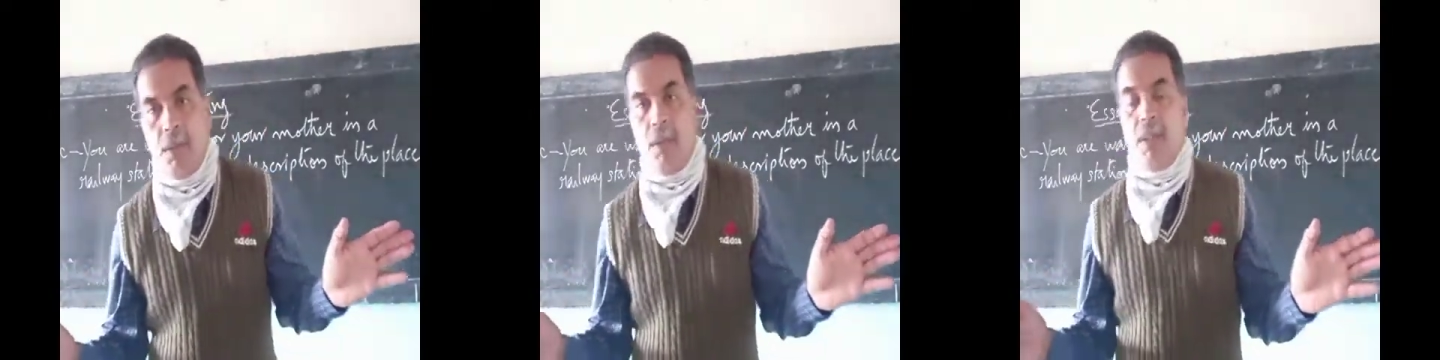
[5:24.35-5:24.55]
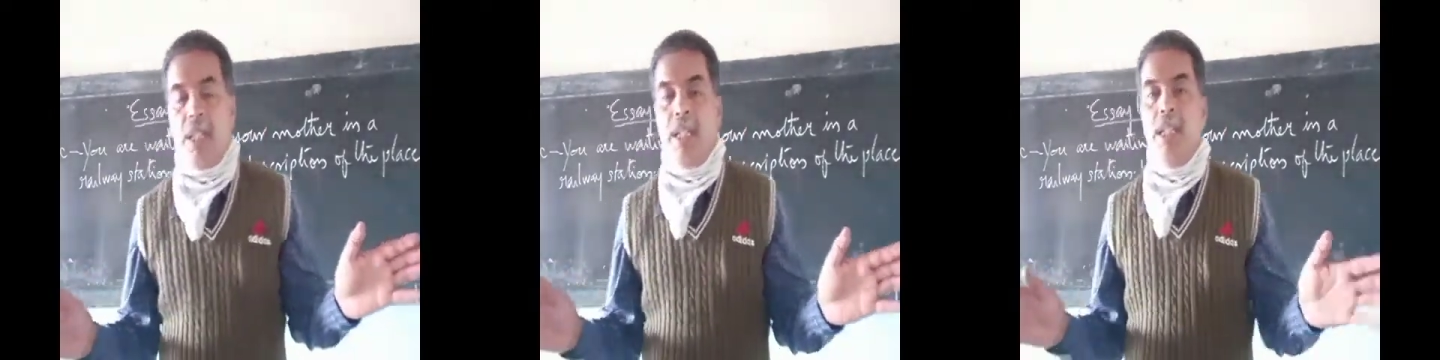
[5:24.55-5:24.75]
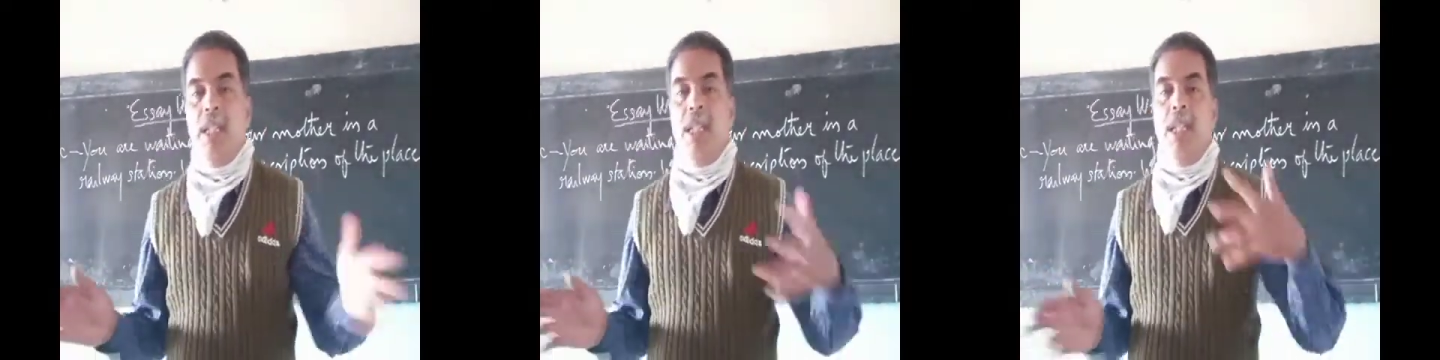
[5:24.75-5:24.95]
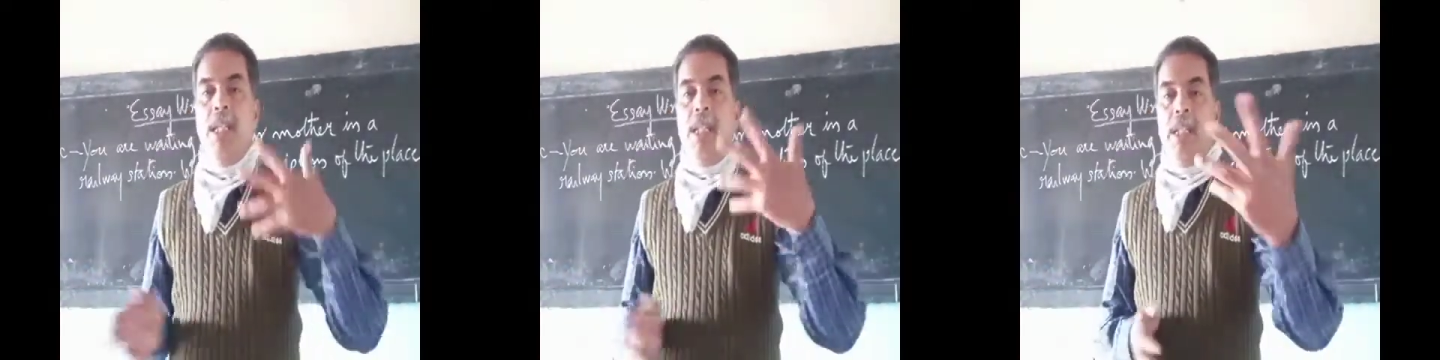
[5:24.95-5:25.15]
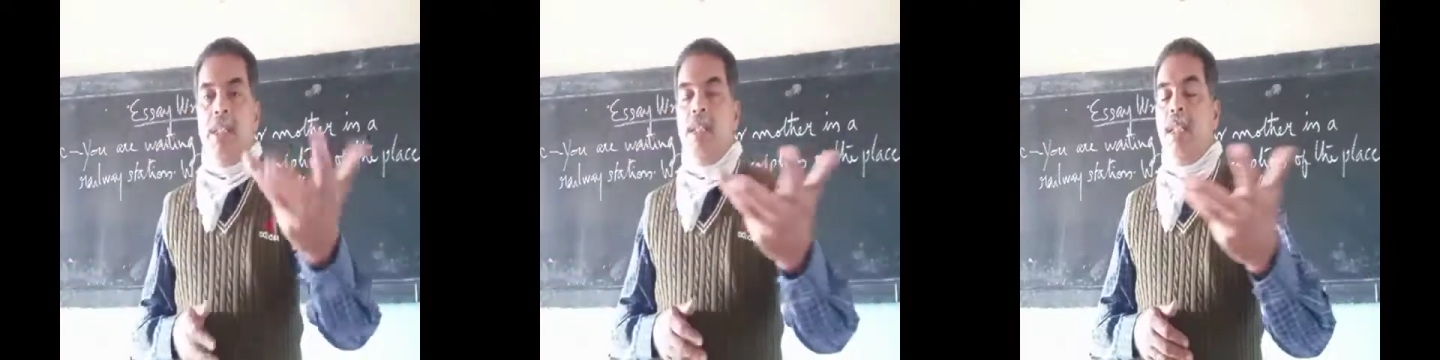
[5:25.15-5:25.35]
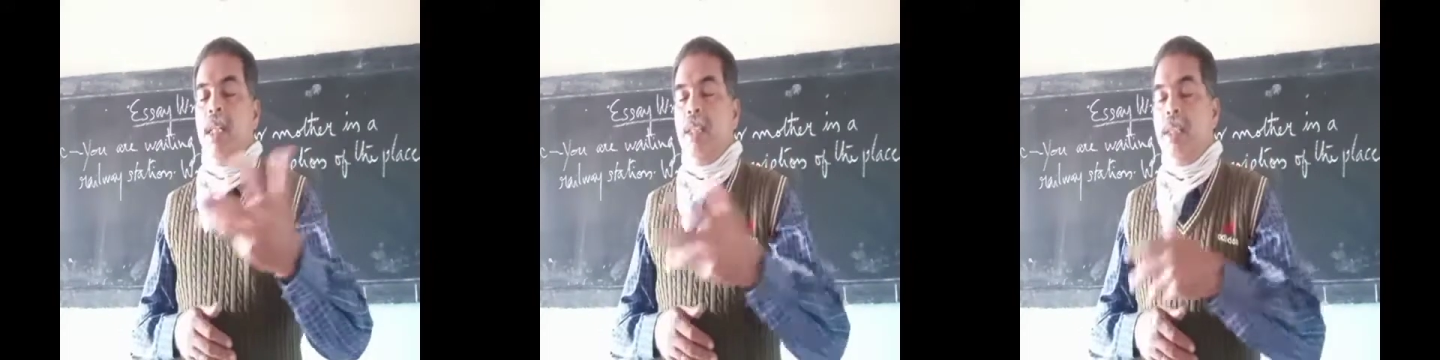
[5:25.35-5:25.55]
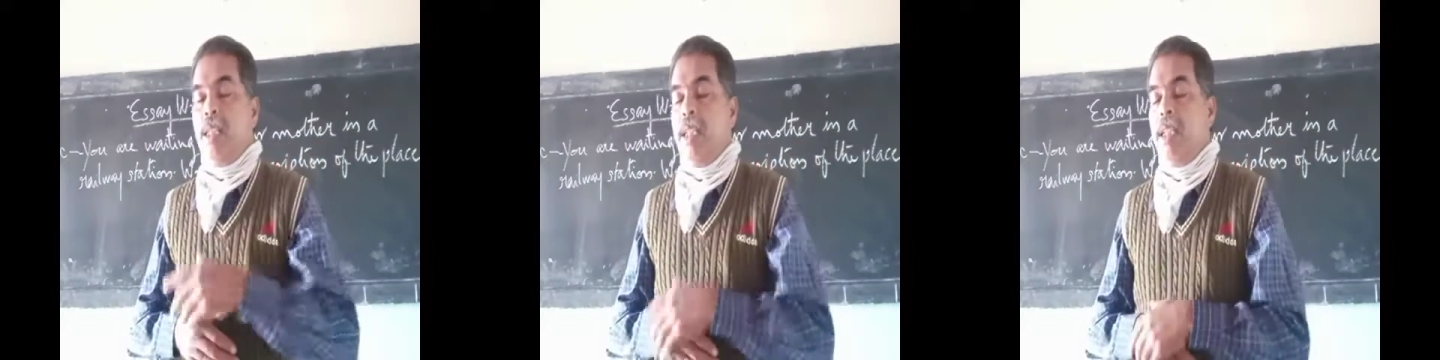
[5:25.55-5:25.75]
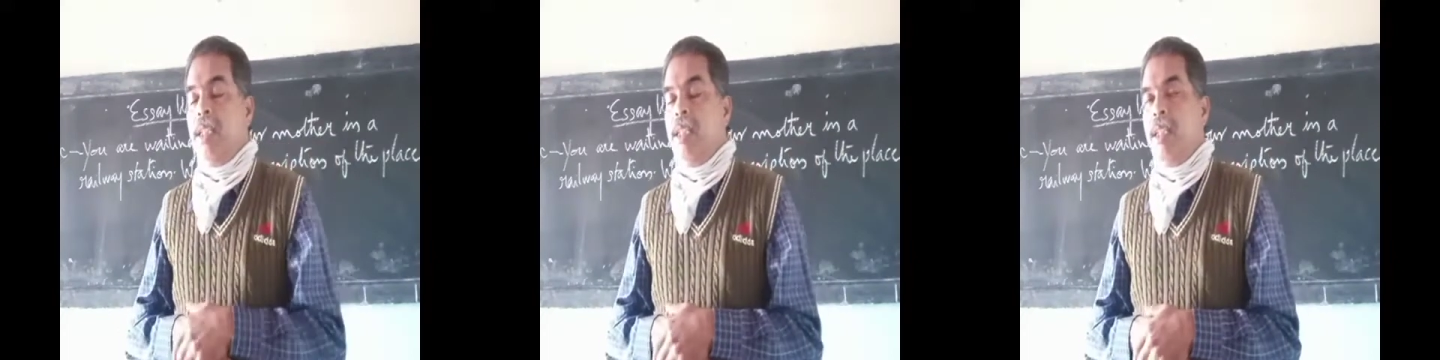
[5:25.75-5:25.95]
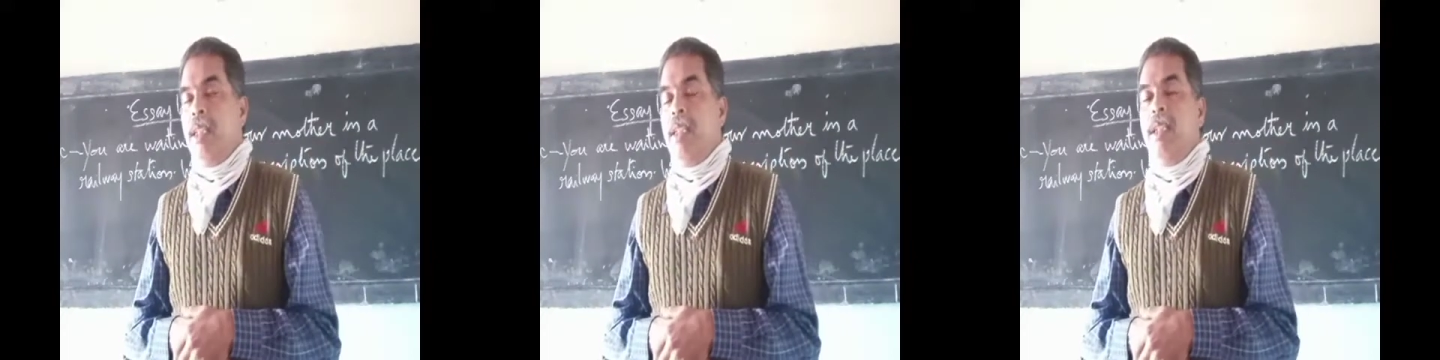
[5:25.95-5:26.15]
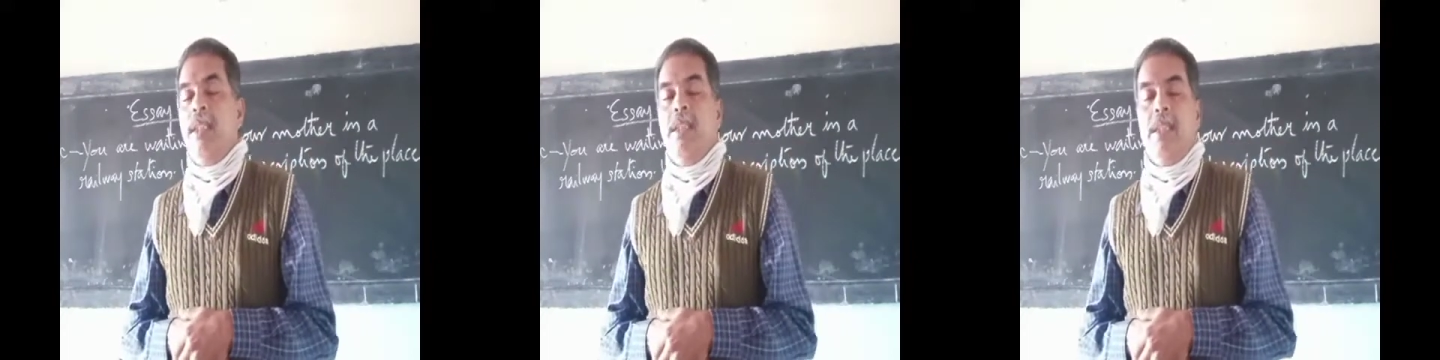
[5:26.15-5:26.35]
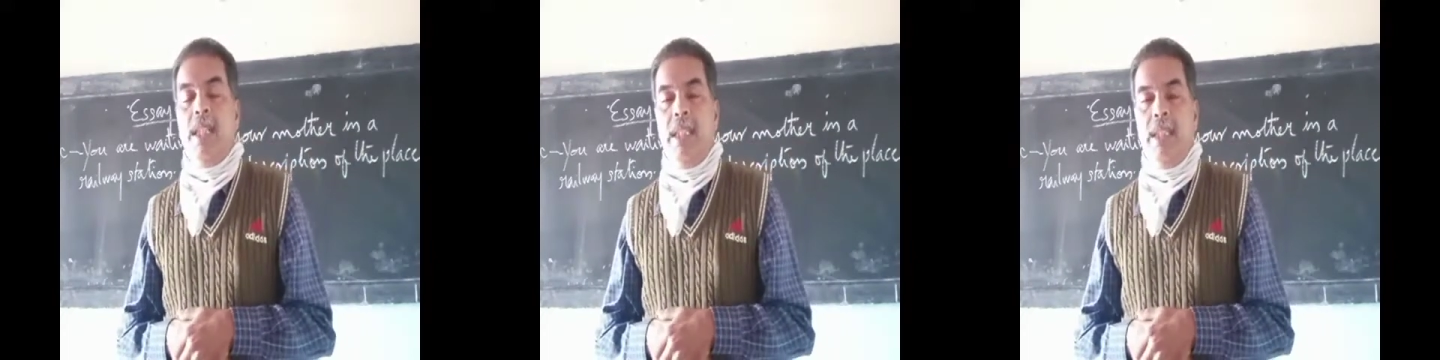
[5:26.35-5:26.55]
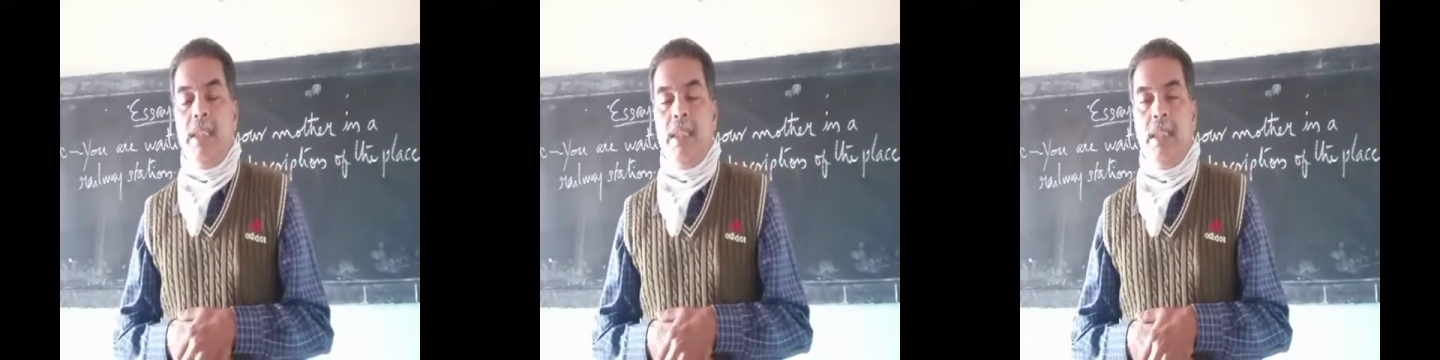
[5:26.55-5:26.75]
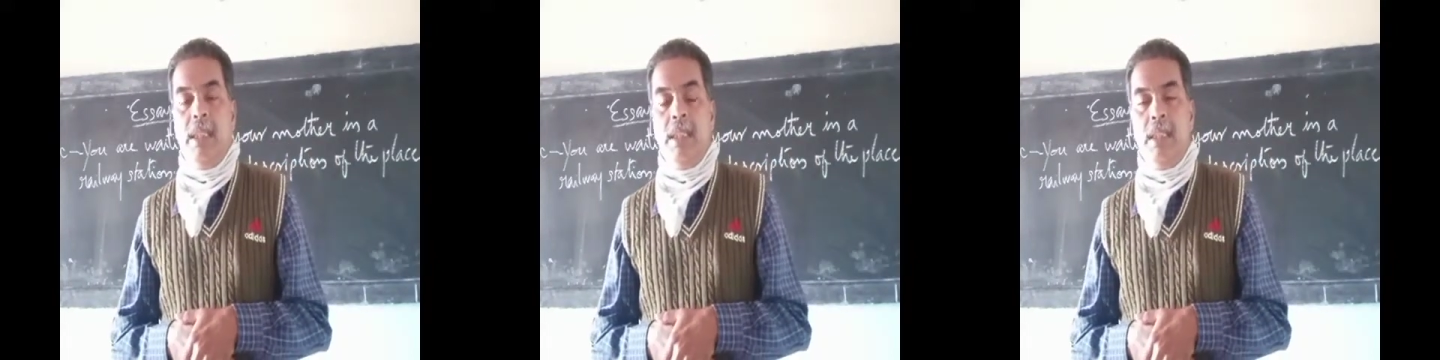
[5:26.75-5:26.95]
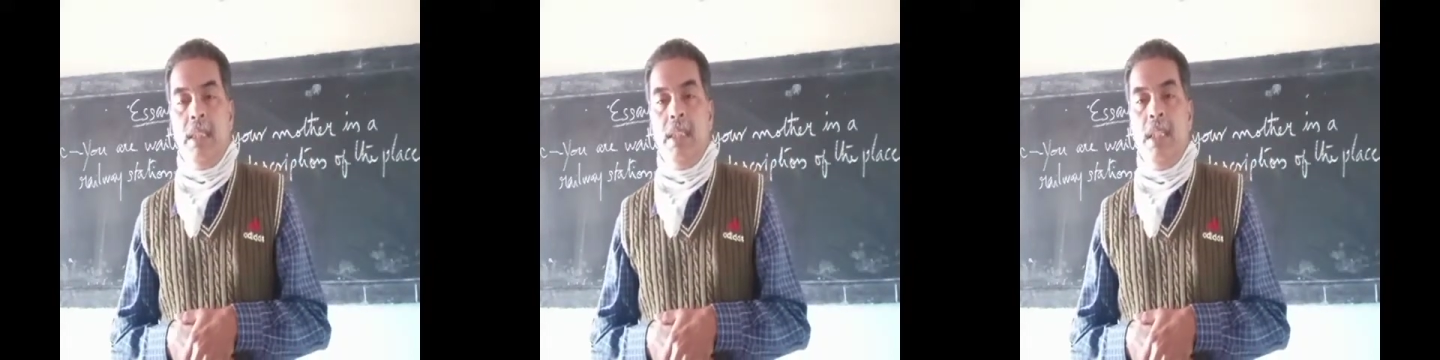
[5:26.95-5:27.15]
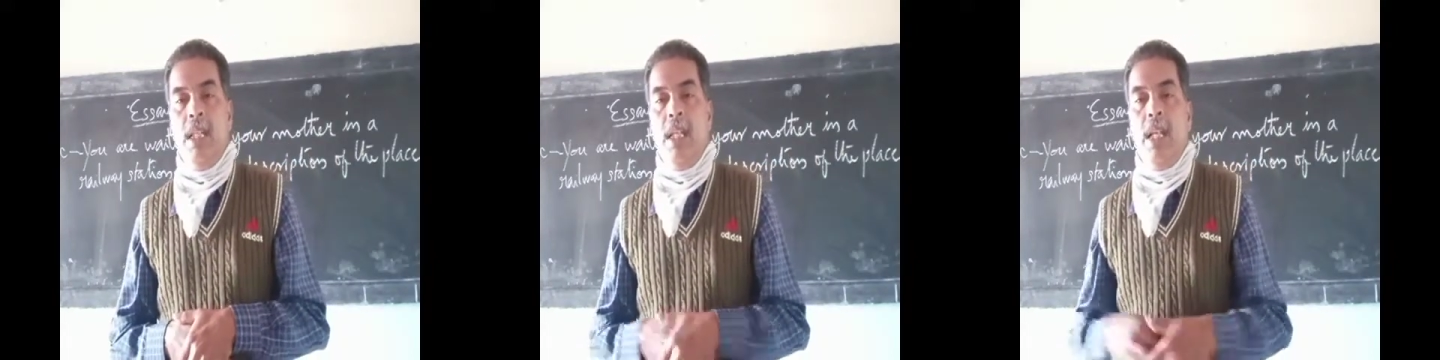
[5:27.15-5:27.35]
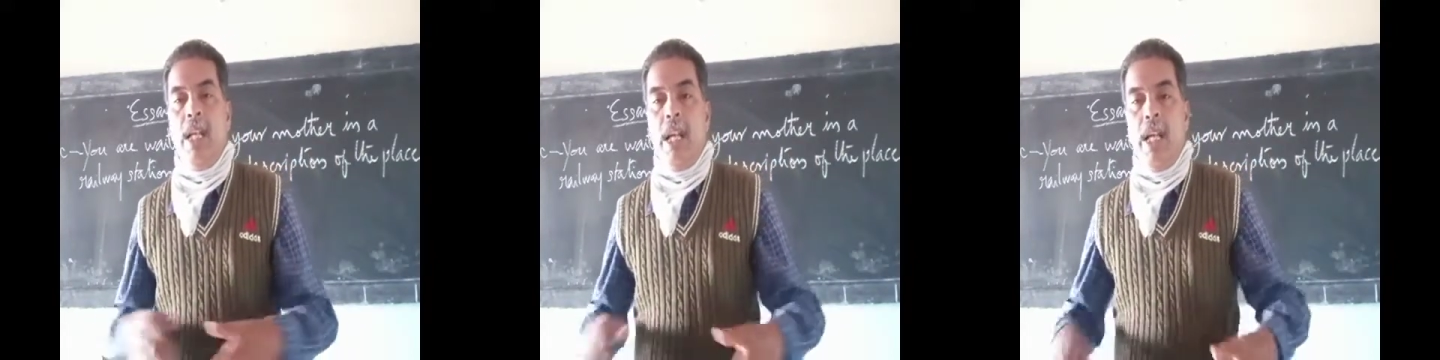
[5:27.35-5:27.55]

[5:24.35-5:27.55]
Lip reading: Okay, let's take a Ranchi station.